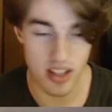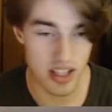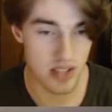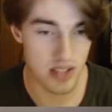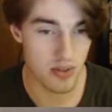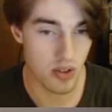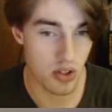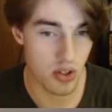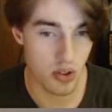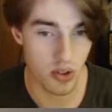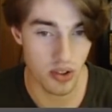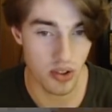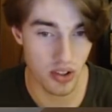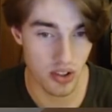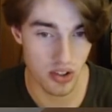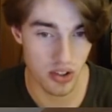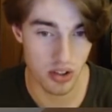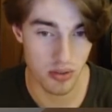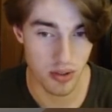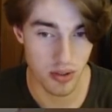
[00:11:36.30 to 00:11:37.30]
that's for sure. I'm
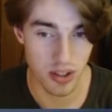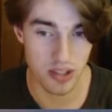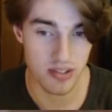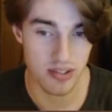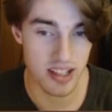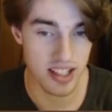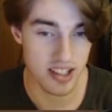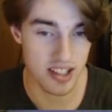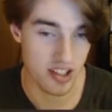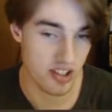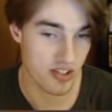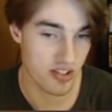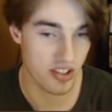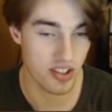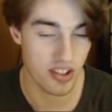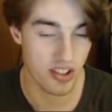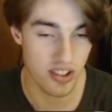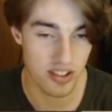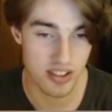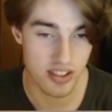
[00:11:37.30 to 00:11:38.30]
not sure if we got the right country
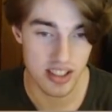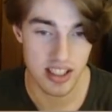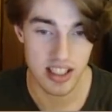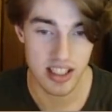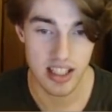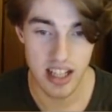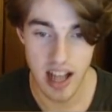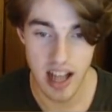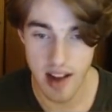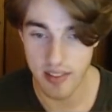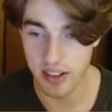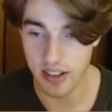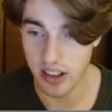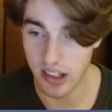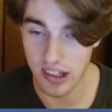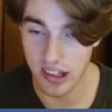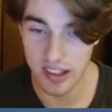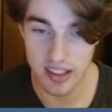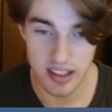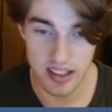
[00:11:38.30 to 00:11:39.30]
or not. Haven't
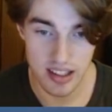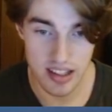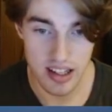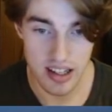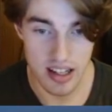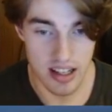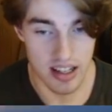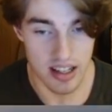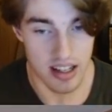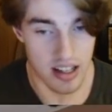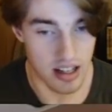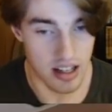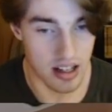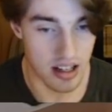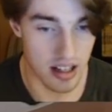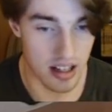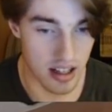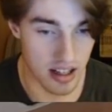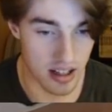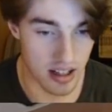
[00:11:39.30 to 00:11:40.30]
learnt.
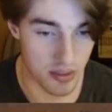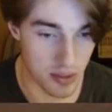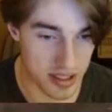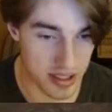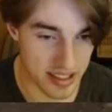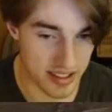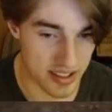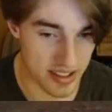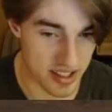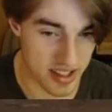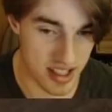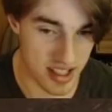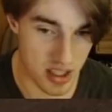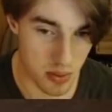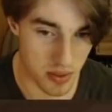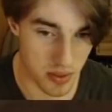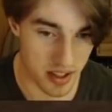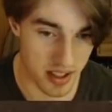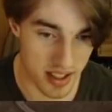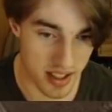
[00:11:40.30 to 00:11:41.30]
Regardless,
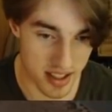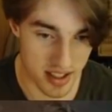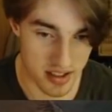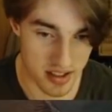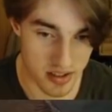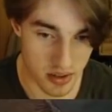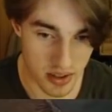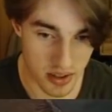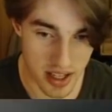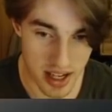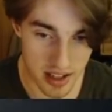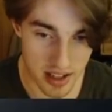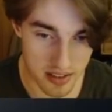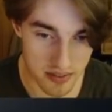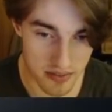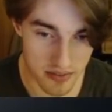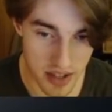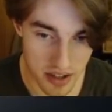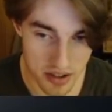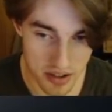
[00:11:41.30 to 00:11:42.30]
this one is looking
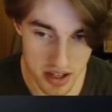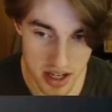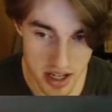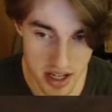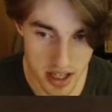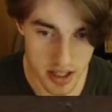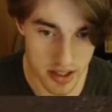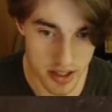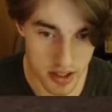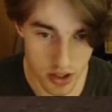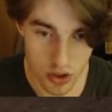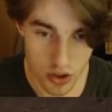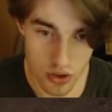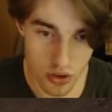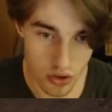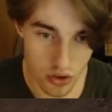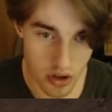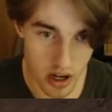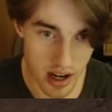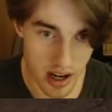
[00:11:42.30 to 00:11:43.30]
very
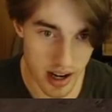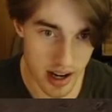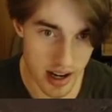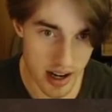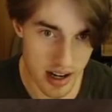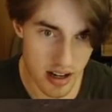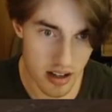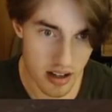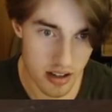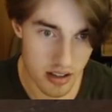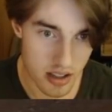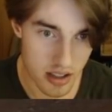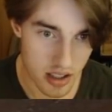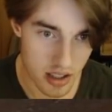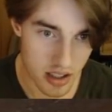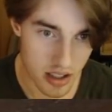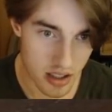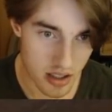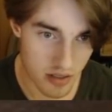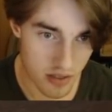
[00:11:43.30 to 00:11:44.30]
dry.
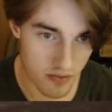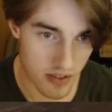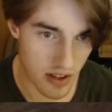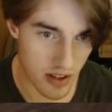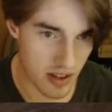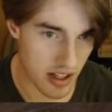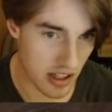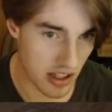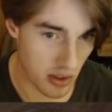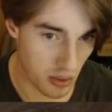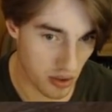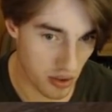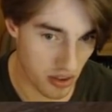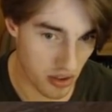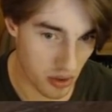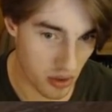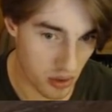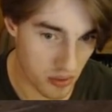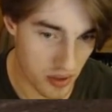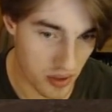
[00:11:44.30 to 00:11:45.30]
Very
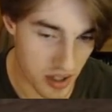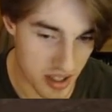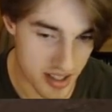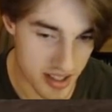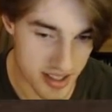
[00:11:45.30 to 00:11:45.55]
northern or very